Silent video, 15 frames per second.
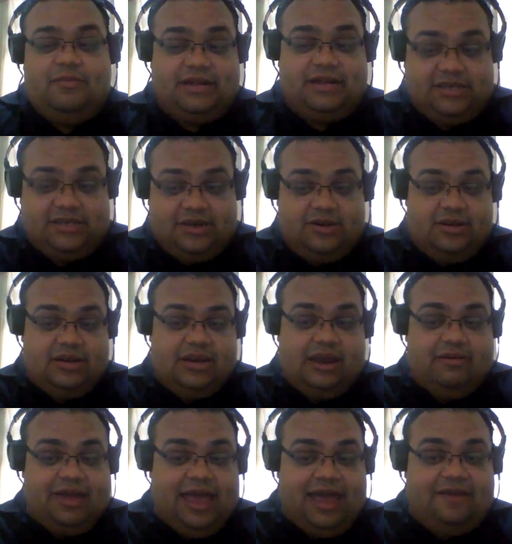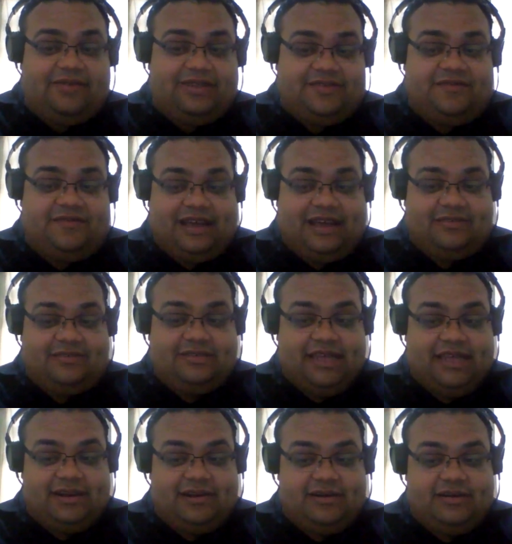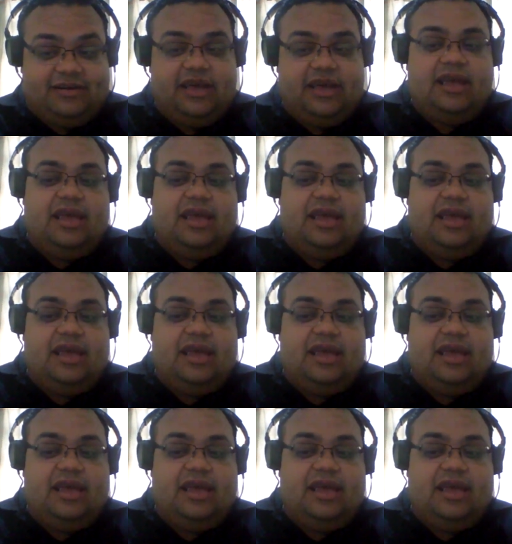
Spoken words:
But it's good. Now I have a de facto standard,